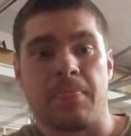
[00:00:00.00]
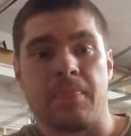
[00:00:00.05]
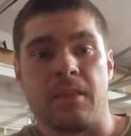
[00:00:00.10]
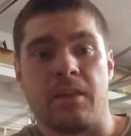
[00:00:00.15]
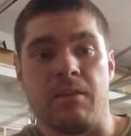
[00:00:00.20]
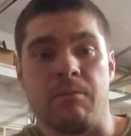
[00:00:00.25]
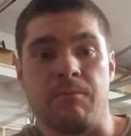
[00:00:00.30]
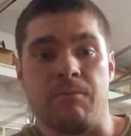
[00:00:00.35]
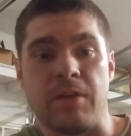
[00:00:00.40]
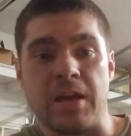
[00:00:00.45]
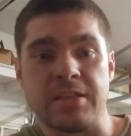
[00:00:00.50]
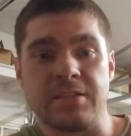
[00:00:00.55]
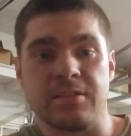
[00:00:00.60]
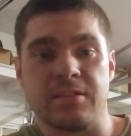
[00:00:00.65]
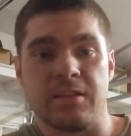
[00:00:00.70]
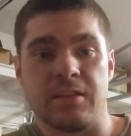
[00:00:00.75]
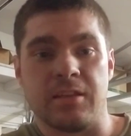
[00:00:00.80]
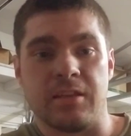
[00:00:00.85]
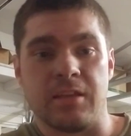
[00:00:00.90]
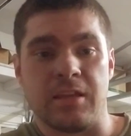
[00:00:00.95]

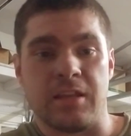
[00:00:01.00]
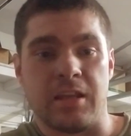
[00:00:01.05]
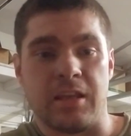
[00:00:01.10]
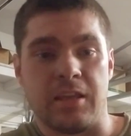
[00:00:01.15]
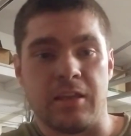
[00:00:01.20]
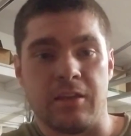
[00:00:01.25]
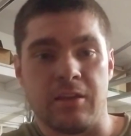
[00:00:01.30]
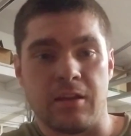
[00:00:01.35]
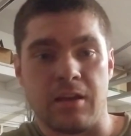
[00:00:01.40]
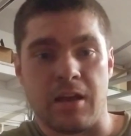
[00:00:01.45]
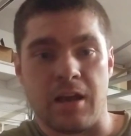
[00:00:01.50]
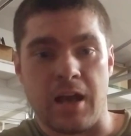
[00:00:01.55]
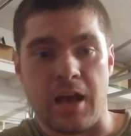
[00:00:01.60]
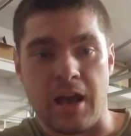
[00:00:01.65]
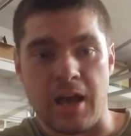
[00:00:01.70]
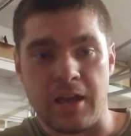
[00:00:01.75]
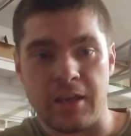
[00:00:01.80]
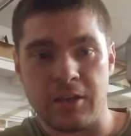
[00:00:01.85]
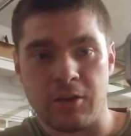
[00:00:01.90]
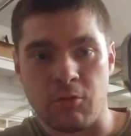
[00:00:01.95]
Investing in a
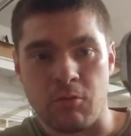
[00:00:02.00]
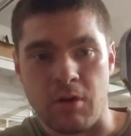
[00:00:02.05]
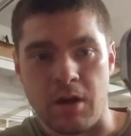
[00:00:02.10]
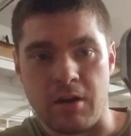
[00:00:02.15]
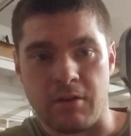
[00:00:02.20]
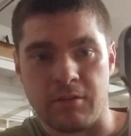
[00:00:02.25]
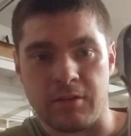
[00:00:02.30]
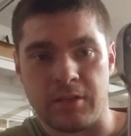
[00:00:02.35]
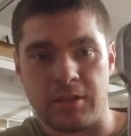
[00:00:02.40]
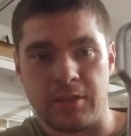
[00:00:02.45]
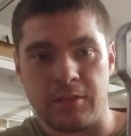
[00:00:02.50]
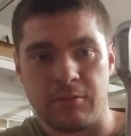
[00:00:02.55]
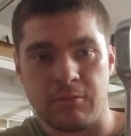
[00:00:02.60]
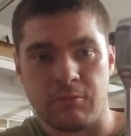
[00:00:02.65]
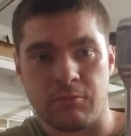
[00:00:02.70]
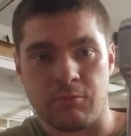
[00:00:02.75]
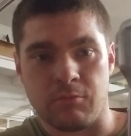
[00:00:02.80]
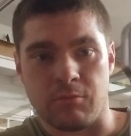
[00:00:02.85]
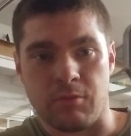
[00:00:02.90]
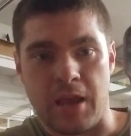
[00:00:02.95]
high-quality
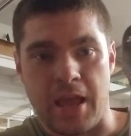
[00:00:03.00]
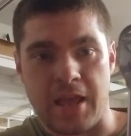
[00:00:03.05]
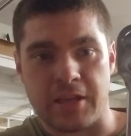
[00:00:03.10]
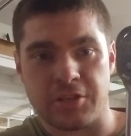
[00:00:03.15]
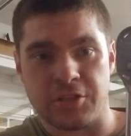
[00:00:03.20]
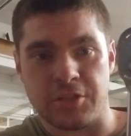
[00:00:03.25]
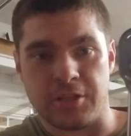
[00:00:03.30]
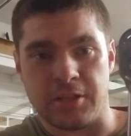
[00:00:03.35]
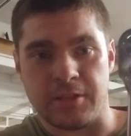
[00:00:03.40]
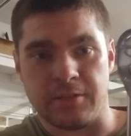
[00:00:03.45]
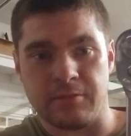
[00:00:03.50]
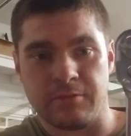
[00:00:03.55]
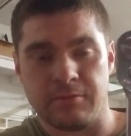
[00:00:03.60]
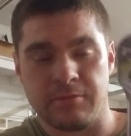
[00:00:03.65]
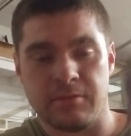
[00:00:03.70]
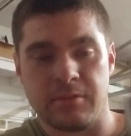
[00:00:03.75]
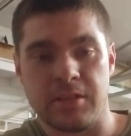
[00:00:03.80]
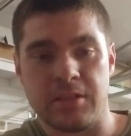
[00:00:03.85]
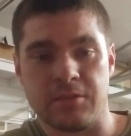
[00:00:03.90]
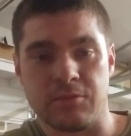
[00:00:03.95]
ratchet
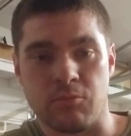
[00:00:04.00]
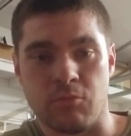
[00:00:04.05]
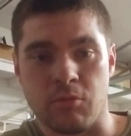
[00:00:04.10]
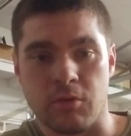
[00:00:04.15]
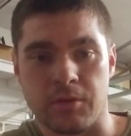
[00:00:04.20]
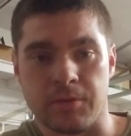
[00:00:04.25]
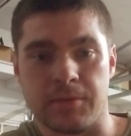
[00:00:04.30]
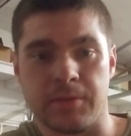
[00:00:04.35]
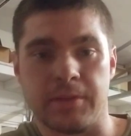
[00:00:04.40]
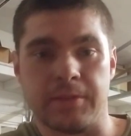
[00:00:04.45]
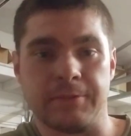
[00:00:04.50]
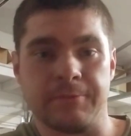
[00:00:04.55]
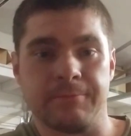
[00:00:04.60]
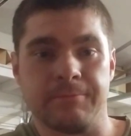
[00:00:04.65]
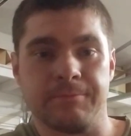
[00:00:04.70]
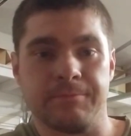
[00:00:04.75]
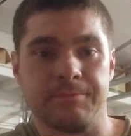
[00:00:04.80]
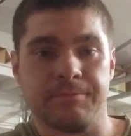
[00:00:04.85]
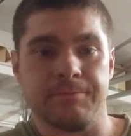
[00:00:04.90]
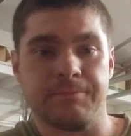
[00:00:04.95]
is worth it.
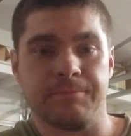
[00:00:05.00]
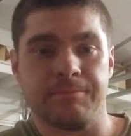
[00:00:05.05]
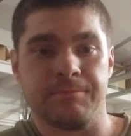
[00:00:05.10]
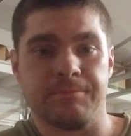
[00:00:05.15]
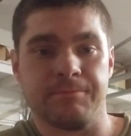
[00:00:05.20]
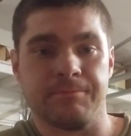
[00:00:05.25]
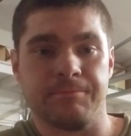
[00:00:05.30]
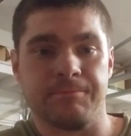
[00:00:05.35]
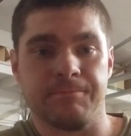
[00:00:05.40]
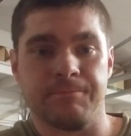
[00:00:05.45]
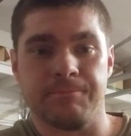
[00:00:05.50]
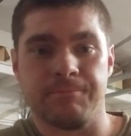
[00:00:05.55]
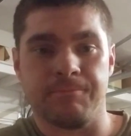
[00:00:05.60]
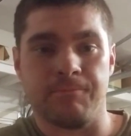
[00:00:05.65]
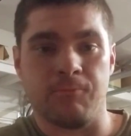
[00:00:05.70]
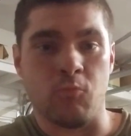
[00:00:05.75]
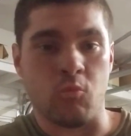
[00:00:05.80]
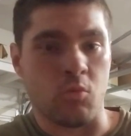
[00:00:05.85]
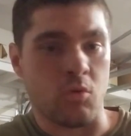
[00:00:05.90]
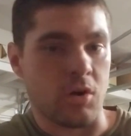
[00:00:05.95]

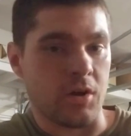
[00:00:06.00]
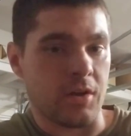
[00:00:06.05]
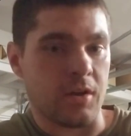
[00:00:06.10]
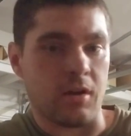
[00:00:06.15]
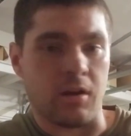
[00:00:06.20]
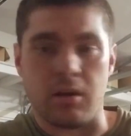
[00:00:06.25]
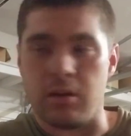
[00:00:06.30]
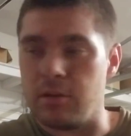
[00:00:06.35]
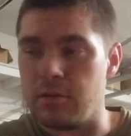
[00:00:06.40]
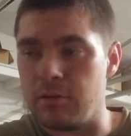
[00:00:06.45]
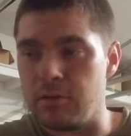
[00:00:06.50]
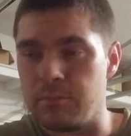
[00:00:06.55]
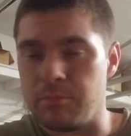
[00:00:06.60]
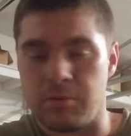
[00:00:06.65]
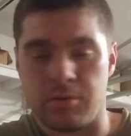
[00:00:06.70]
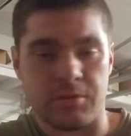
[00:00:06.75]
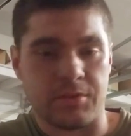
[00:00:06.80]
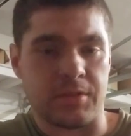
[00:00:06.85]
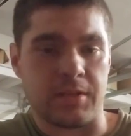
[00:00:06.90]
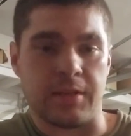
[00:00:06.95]

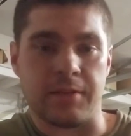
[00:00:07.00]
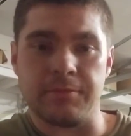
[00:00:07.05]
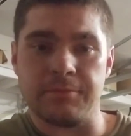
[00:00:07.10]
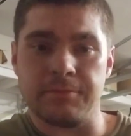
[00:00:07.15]
100%.